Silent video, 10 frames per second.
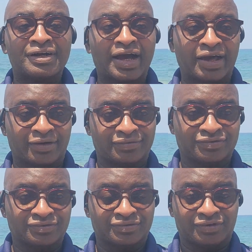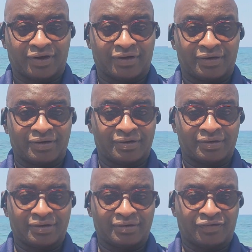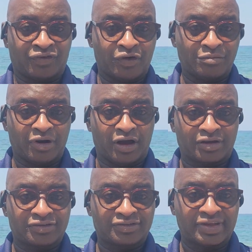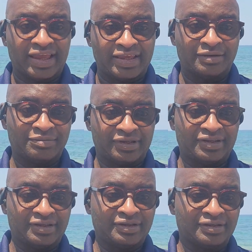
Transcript: out of four blocks A, B,